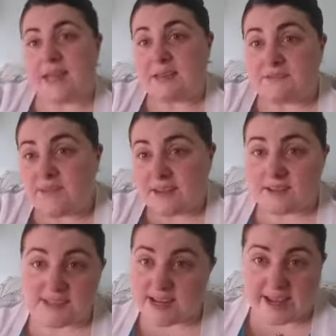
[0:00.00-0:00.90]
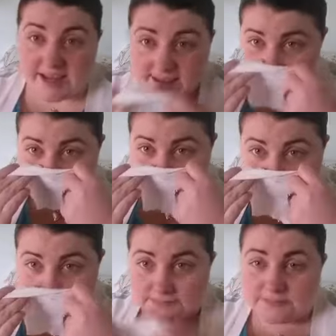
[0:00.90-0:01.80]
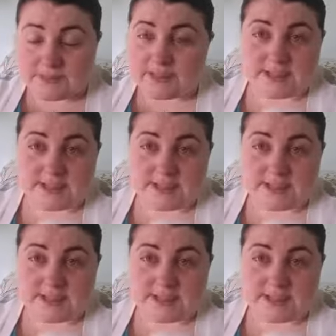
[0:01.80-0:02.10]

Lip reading: it feels nice. It